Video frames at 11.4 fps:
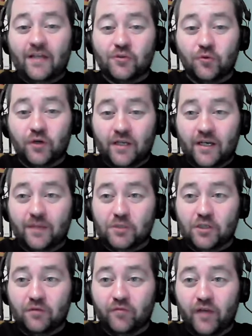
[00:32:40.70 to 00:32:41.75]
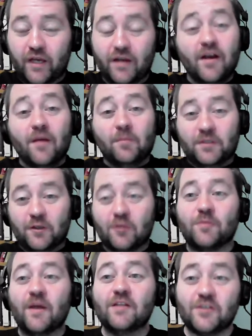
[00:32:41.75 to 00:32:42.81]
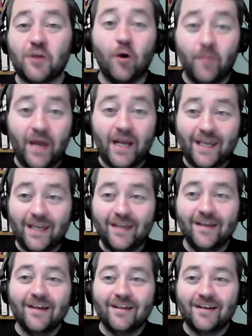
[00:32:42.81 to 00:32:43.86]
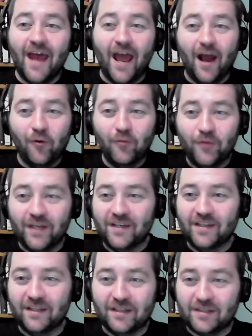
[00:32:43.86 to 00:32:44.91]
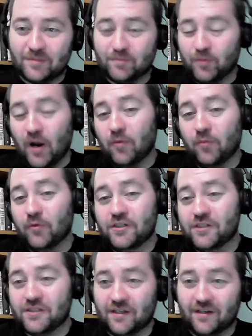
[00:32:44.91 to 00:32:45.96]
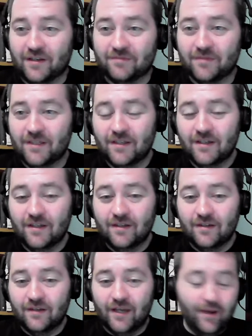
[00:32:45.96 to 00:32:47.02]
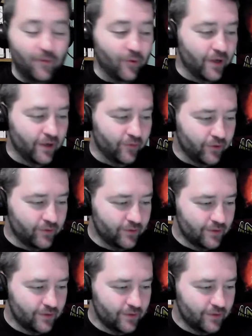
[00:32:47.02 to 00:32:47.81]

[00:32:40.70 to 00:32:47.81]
into a conniption fit, but there's been so many now that it's probably just gonna, whatever.